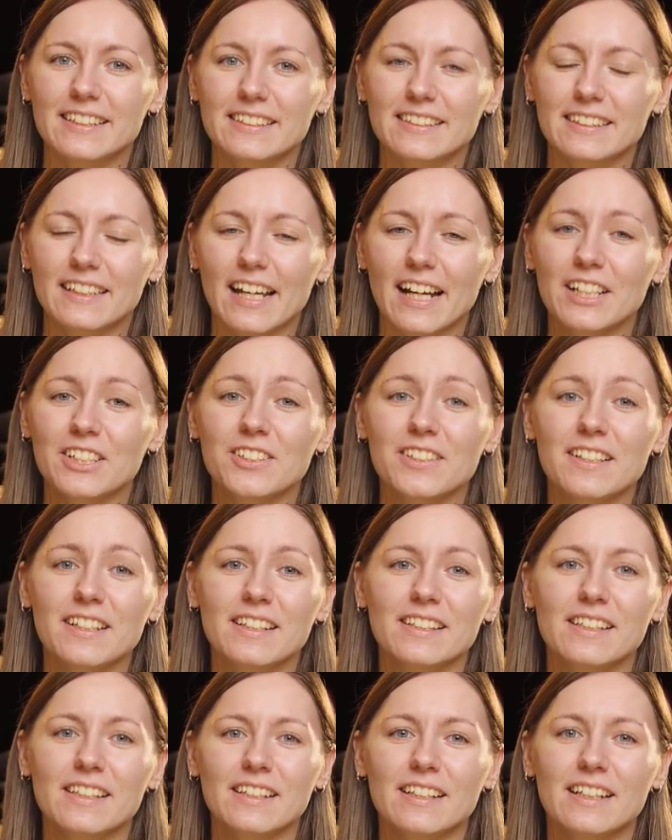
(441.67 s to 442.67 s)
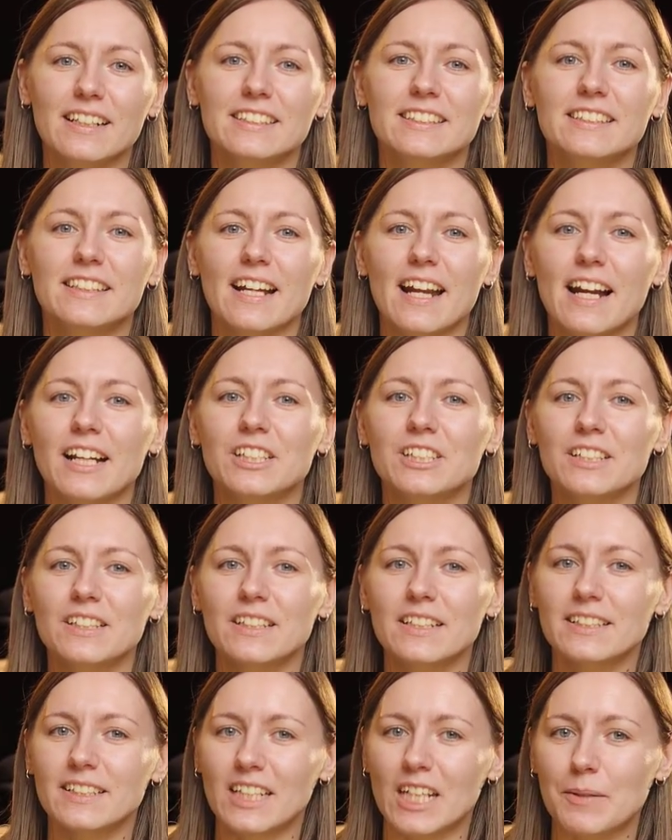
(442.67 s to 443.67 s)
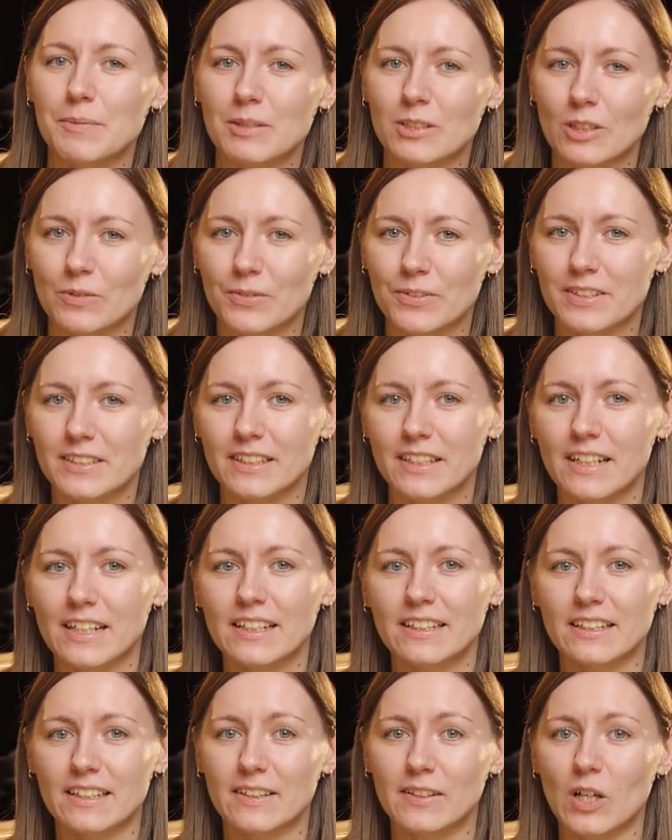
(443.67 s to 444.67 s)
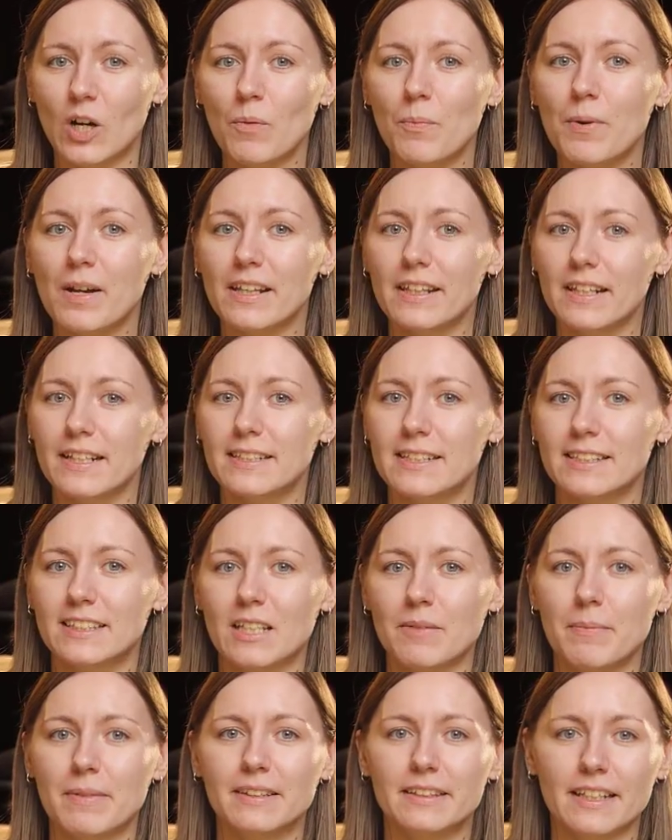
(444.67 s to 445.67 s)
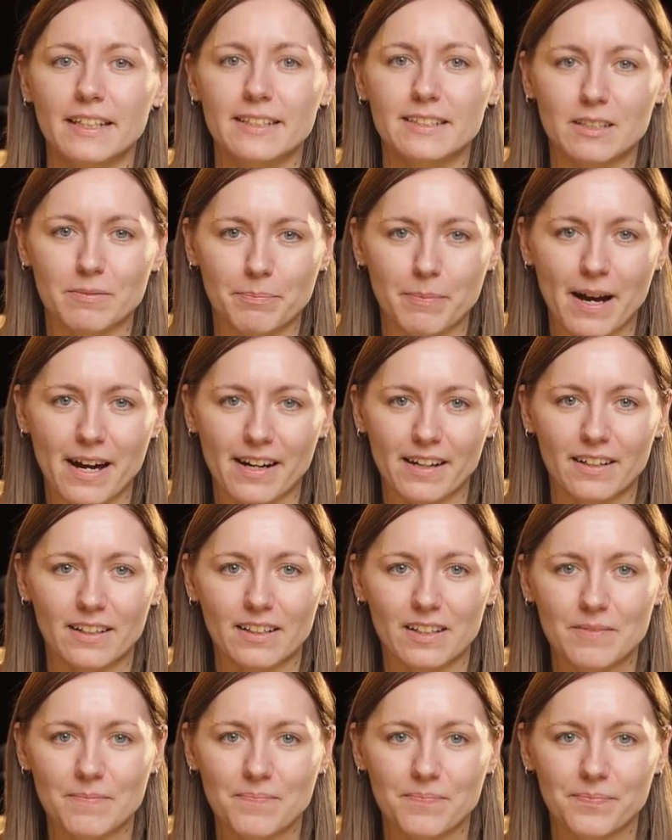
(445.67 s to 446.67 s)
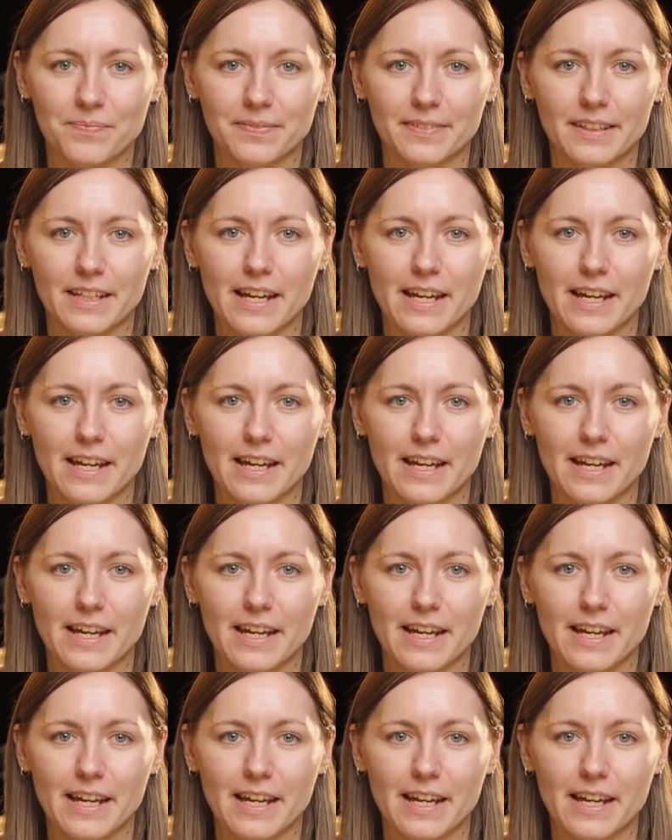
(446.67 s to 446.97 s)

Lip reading: It's actually reading a structured description of your screen that the operating system maintains in parallel.